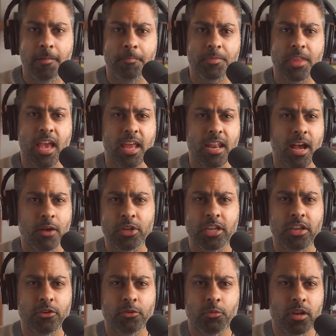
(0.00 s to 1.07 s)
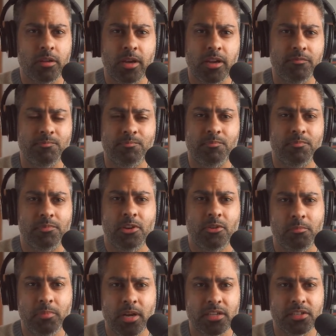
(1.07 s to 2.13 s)
and I would hear one of my, you know,
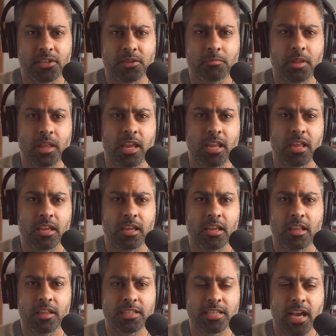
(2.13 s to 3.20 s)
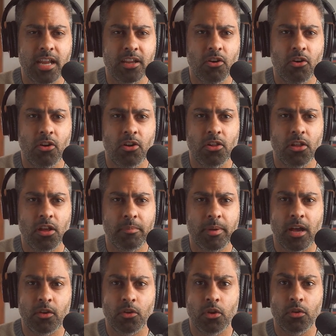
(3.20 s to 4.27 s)
buddies complaining in the dining hall
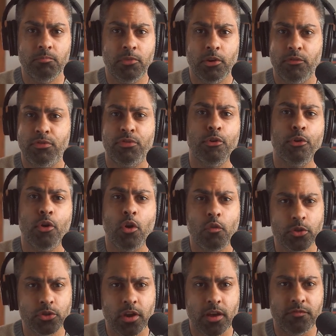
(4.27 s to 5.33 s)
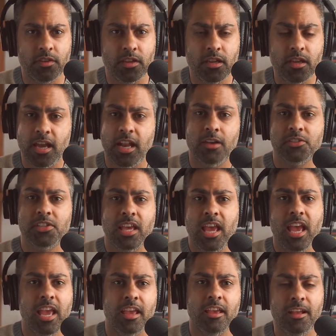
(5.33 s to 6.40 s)
about their third overdraft fee. And I was like,
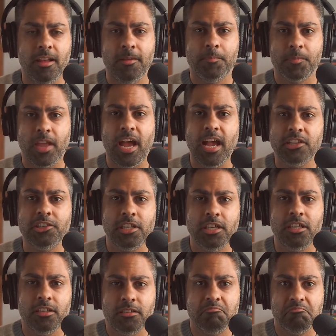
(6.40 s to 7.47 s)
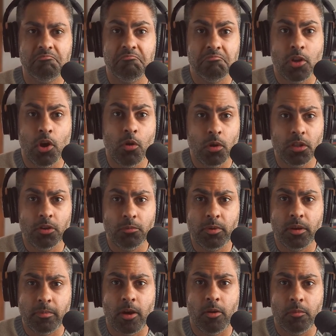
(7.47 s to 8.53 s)
"Hey, I actually know a little bit
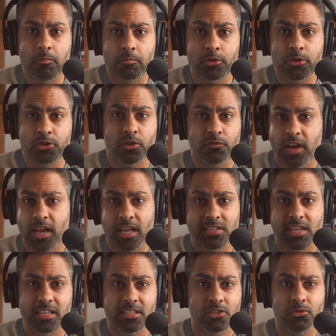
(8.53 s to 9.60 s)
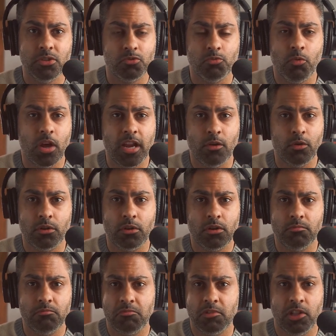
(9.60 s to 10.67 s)
about personal finance. I do this 1-hour
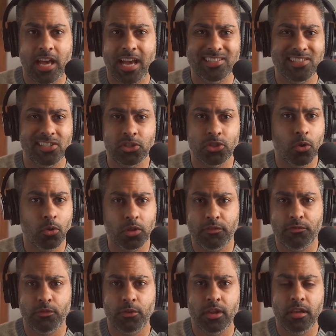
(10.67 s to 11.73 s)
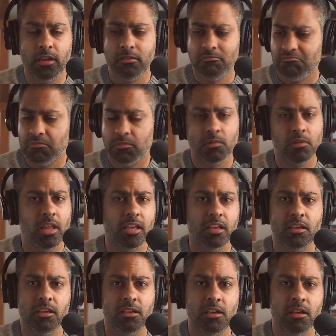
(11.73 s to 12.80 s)
class. It's totally free. Like,
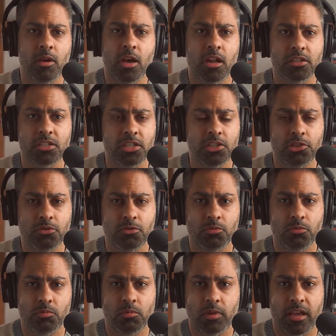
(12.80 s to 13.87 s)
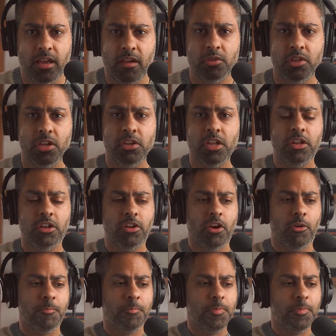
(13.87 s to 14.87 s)
come on, I'll teach you like everything you need to know.